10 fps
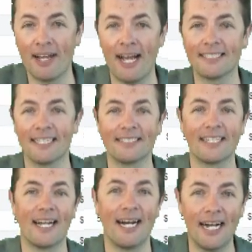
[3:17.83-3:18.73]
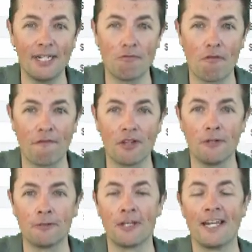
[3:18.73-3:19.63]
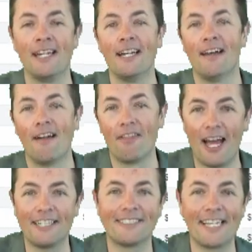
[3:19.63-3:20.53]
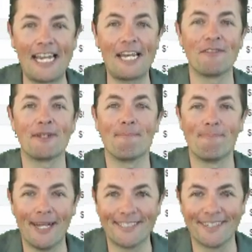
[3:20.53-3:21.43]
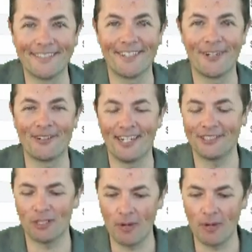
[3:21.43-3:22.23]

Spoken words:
If it has less than 100 reviews, that's even better, all right?